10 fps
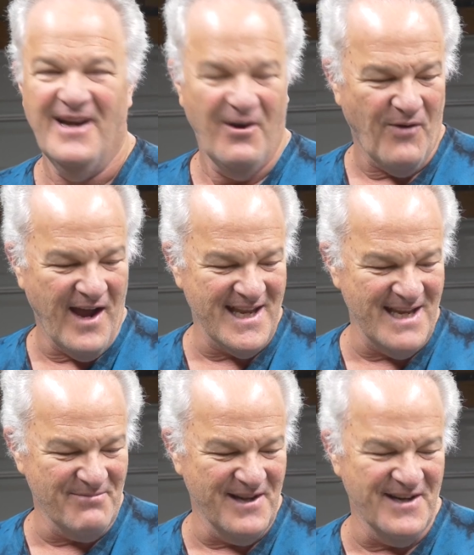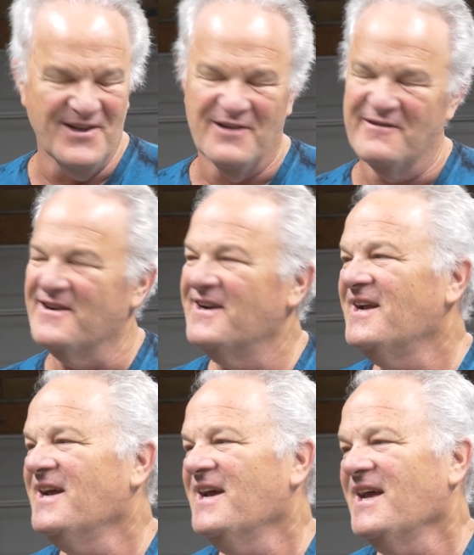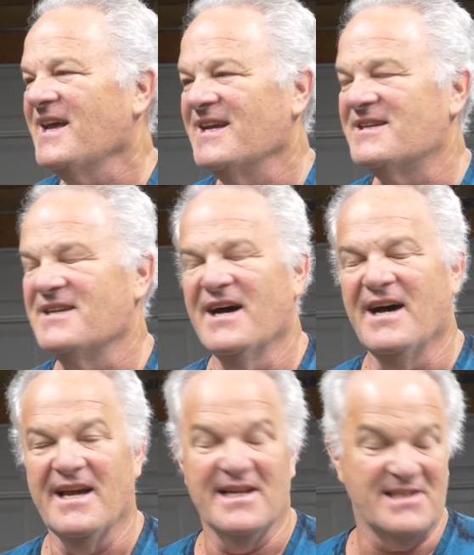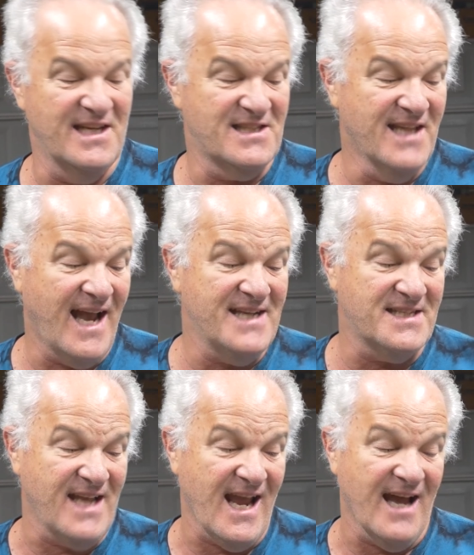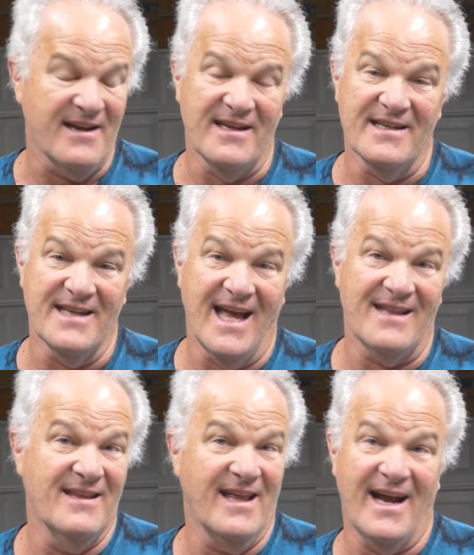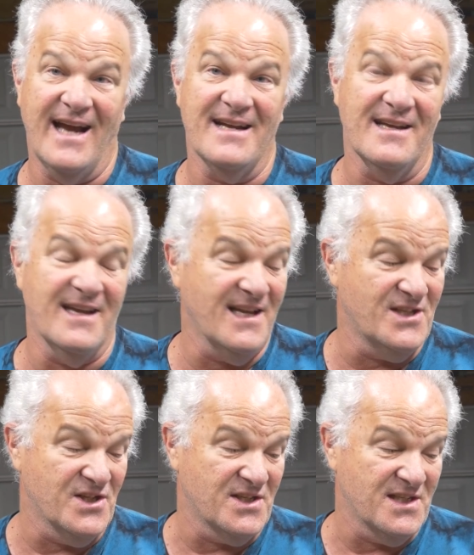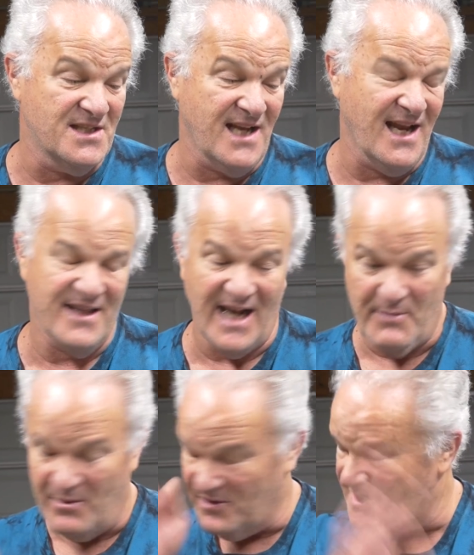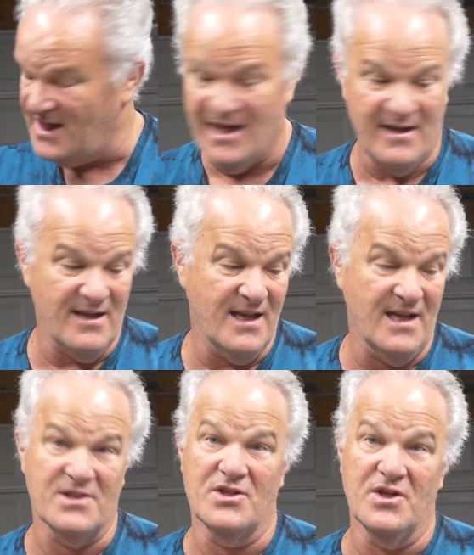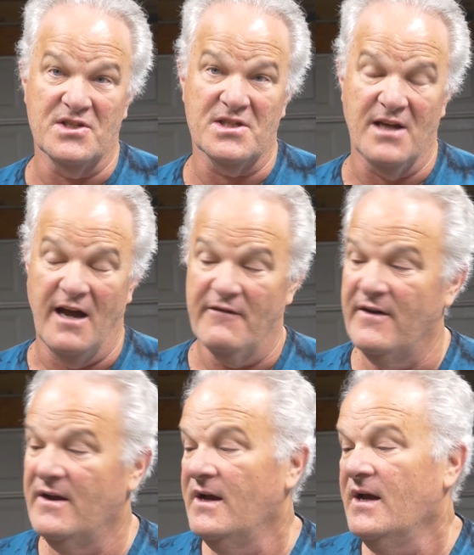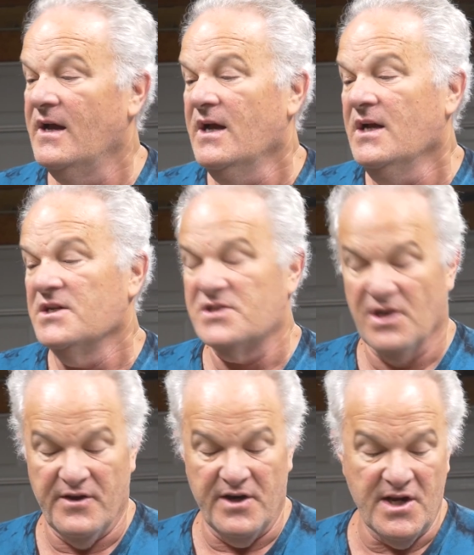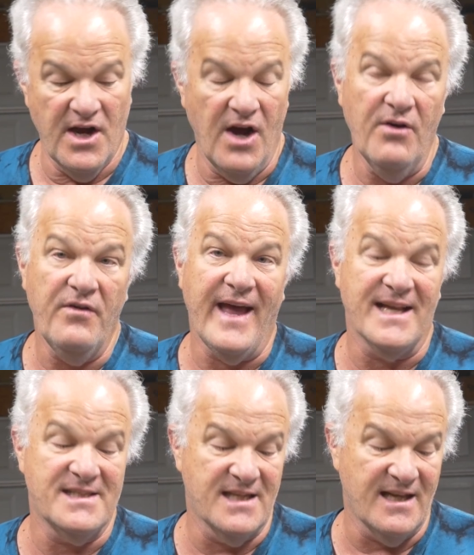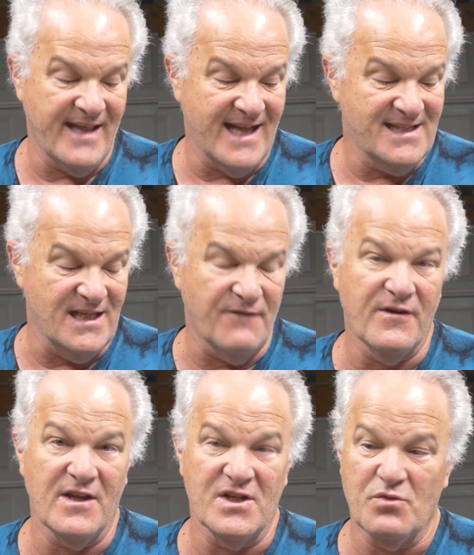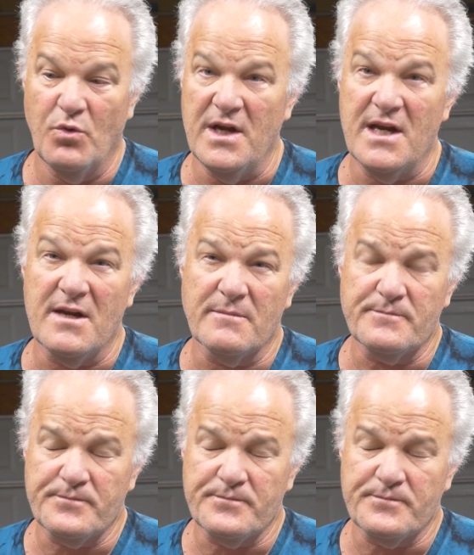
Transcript: why I keep leaning over it uh, it's it's nice sand. It, nothing that I did. It's just the sand that I'm able to get is good stuff. So there you go. That's uh, that's it for this week.